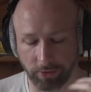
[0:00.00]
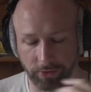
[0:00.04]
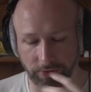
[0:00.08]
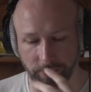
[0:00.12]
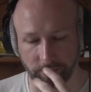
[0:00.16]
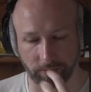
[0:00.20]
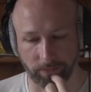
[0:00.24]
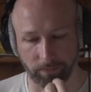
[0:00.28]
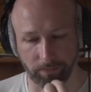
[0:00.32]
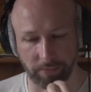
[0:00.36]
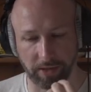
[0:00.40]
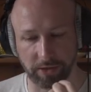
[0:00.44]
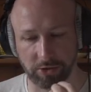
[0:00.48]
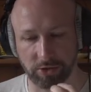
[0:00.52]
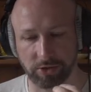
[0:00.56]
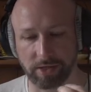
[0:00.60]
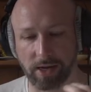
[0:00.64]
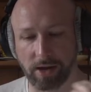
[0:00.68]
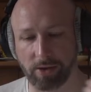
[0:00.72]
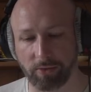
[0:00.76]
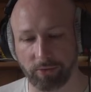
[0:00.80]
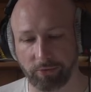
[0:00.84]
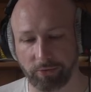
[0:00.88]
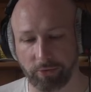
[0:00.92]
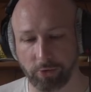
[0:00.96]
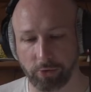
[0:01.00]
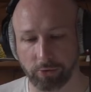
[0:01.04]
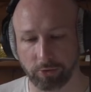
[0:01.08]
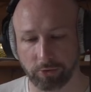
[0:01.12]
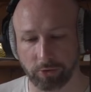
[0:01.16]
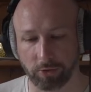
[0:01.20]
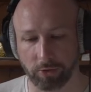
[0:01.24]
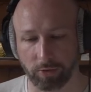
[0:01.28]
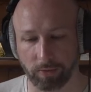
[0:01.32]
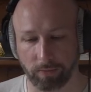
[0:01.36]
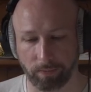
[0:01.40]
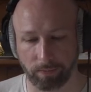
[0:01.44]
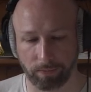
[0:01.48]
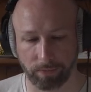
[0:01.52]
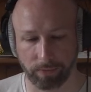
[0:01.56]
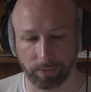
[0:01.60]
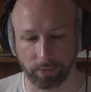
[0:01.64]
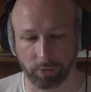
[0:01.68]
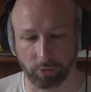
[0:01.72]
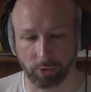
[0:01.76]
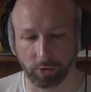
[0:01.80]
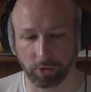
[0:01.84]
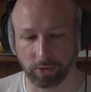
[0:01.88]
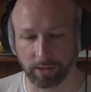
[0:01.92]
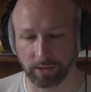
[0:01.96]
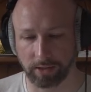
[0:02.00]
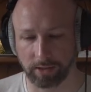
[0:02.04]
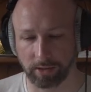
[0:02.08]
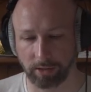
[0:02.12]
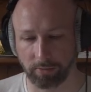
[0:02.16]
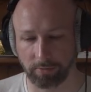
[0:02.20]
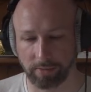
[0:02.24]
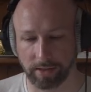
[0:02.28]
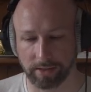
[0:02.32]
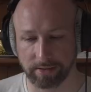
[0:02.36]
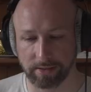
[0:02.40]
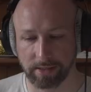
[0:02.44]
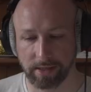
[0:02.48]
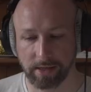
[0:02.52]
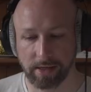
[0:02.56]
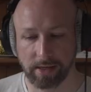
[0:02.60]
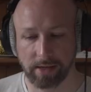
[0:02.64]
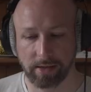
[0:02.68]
the pitch down vocal hook a little bit,